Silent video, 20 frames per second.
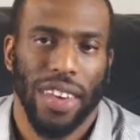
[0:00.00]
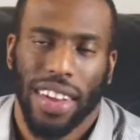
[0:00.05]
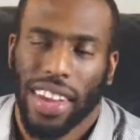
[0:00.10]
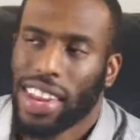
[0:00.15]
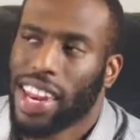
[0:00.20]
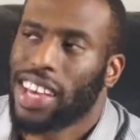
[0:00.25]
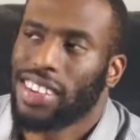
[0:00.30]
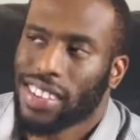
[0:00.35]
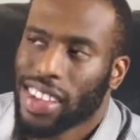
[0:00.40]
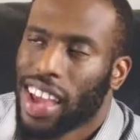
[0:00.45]

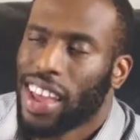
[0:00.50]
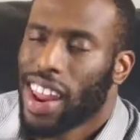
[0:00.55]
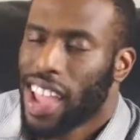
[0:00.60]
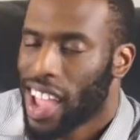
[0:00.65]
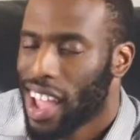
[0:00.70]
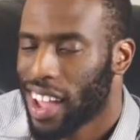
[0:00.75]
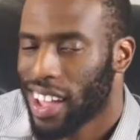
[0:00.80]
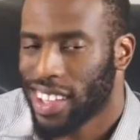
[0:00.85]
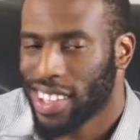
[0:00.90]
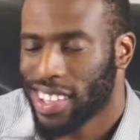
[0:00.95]
And that's kind of
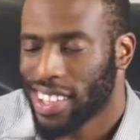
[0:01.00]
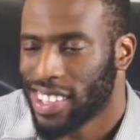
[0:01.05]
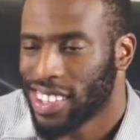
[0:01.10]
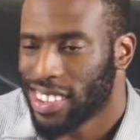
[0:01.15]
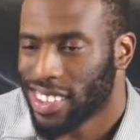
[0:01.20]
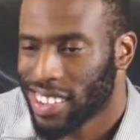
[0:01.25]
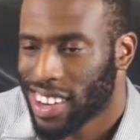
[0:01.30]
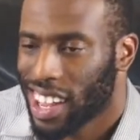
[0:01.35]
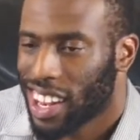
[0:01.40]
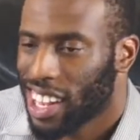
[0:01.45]
how he
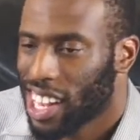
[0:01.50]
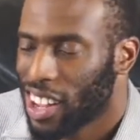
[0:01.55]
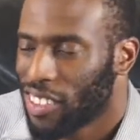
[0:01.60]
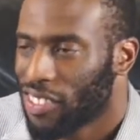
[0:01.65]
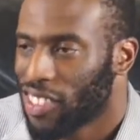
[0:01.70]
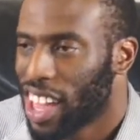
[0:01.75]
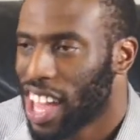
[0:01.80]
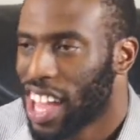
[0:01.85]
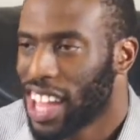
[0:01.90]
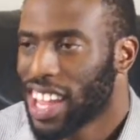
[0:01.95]
is, and I
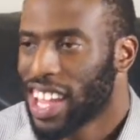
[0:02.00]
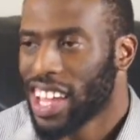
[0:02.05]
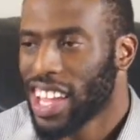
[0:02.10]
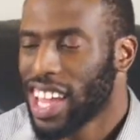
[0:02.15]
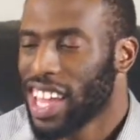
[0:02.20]
love that.